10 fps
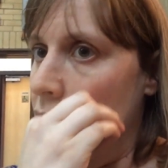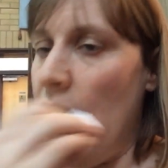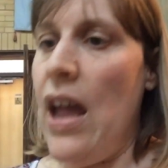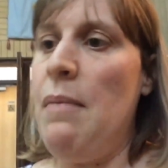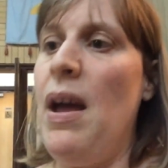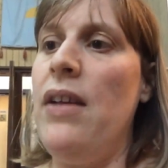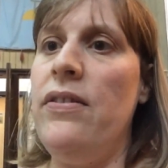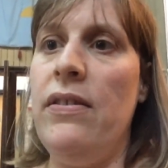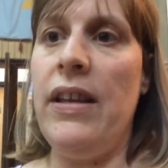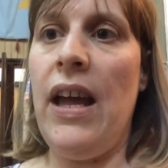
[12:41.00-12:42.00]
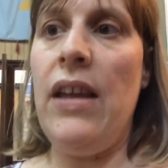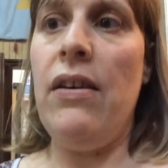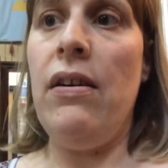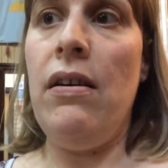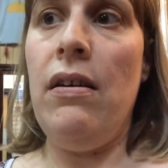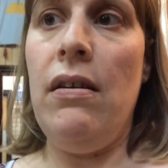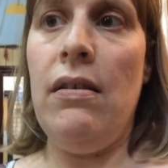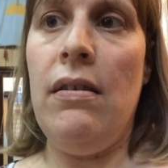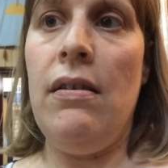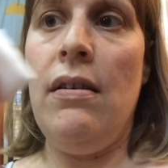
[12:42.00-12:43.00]
and you'll get your
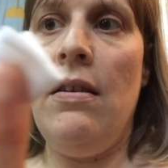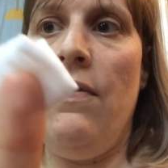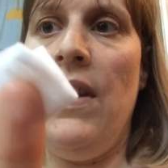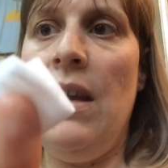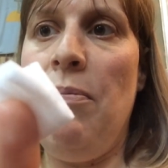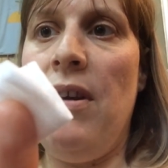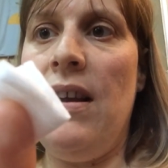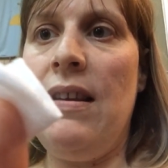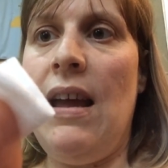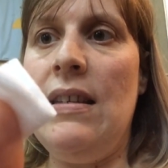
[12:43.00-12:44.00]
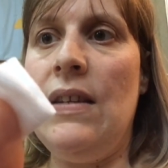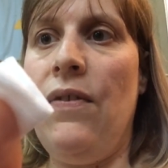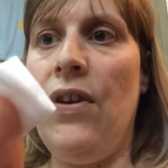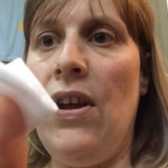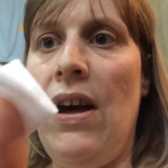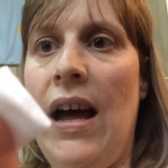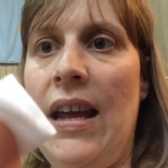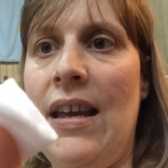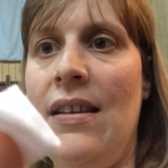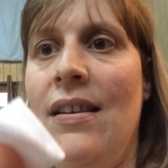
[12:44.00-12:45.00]
finger prick test for your
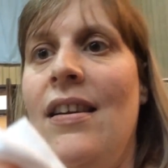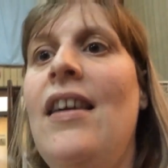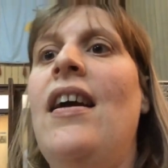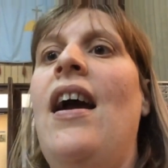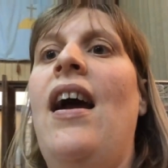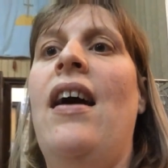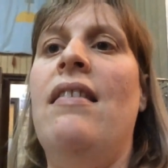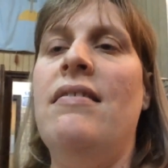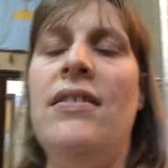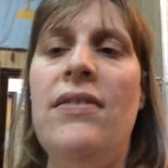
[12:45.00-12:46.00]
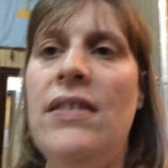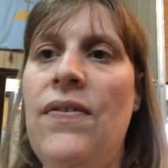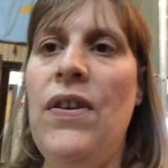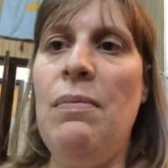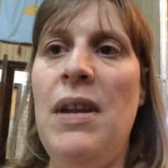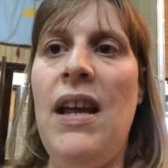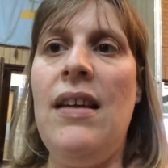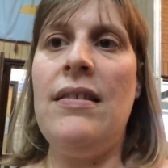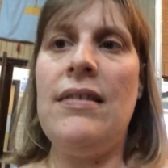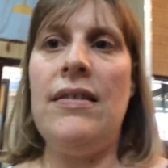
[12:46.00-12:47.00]
iron. And just a few
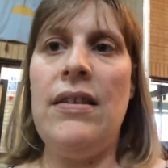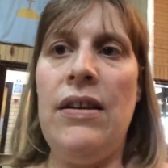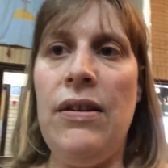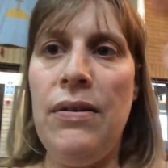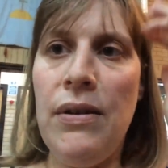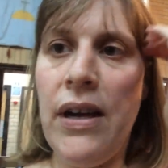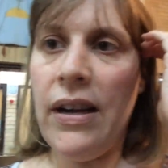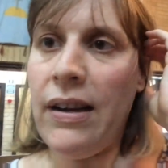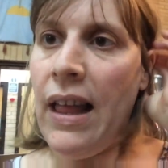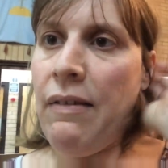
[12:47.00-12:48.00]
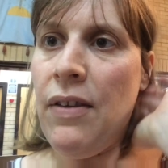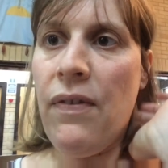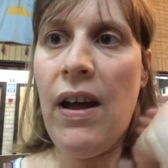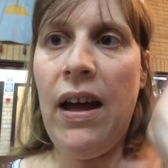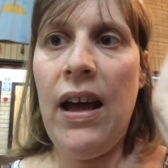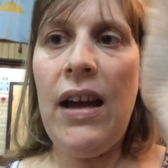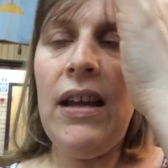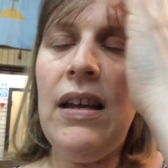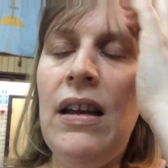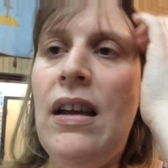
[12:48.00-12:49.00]
minutes to
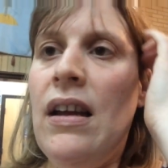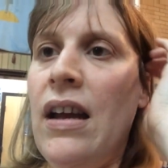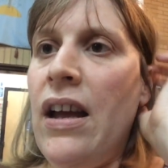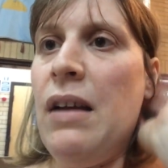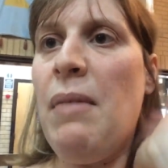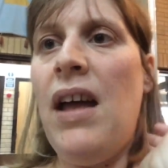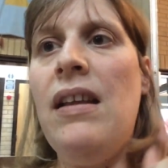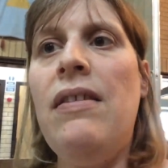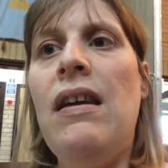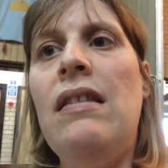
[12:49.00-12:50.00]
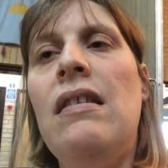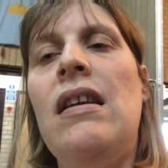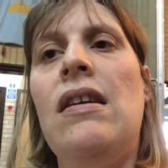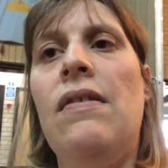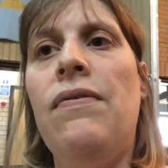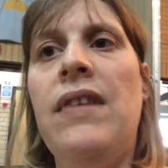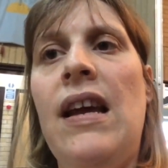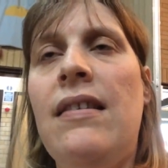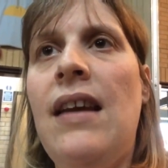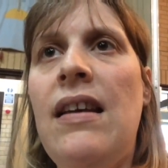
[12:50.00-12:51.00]
clarify anything that you've
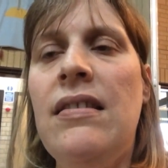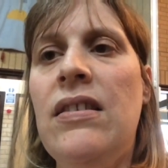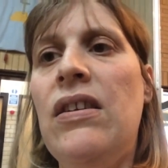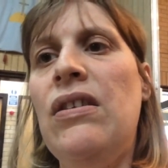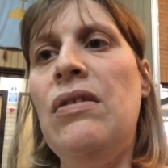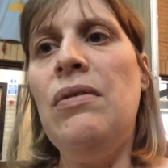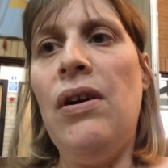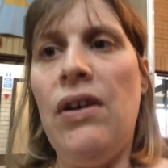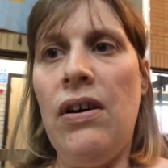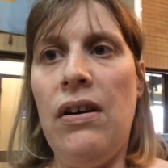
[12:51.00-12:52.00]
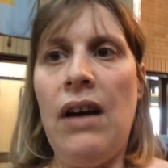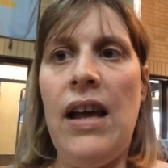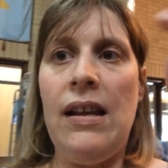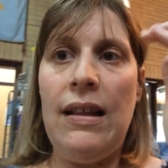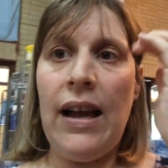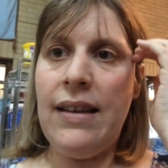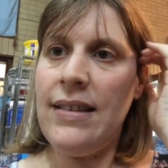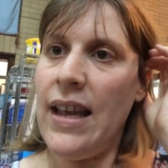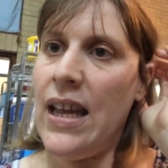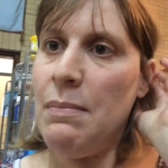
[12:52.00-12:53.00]
ticked yes to, or anything, like I
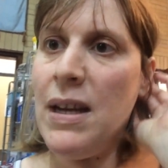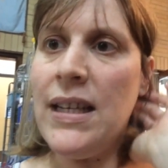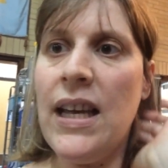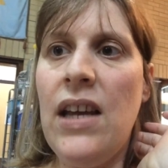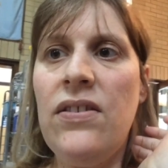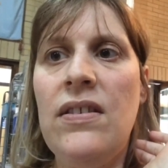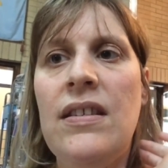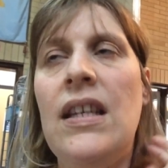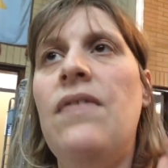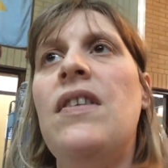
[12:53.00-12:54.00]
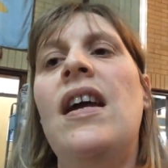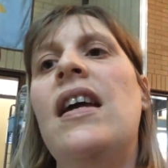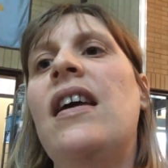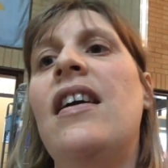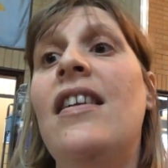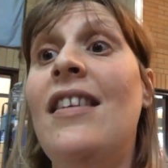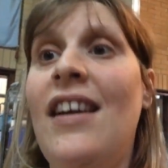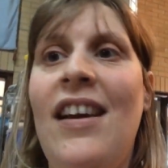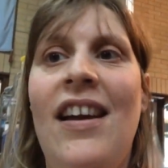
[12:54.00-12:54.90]
say, any medications that you've taken.